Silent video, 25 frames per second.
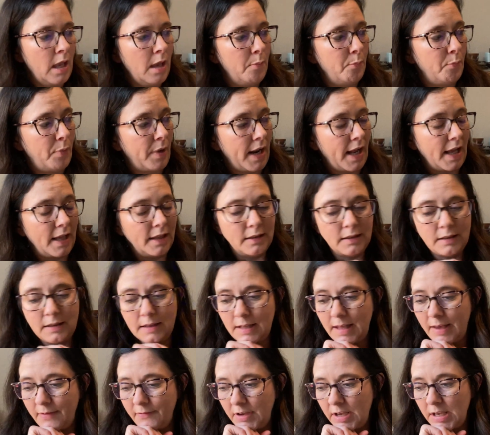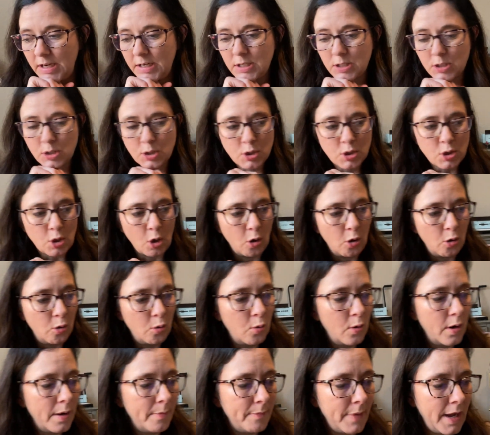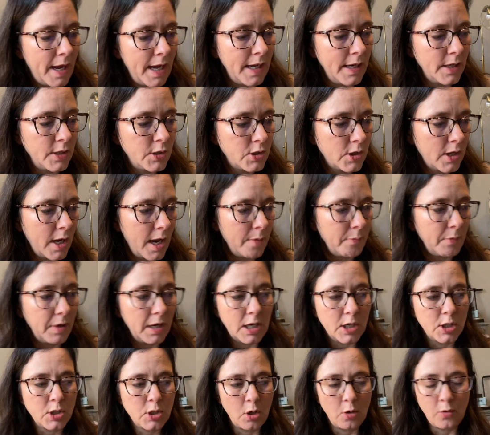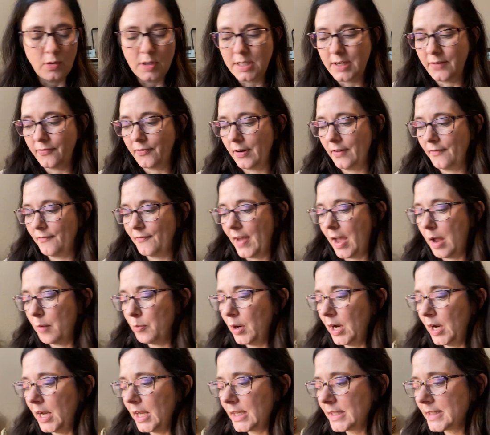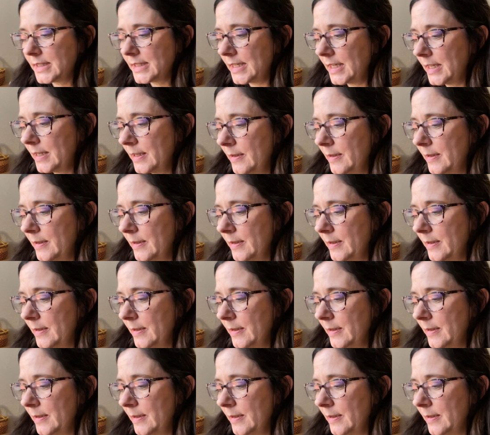But I love it so much. Okay, I'm going to show the different fabrics.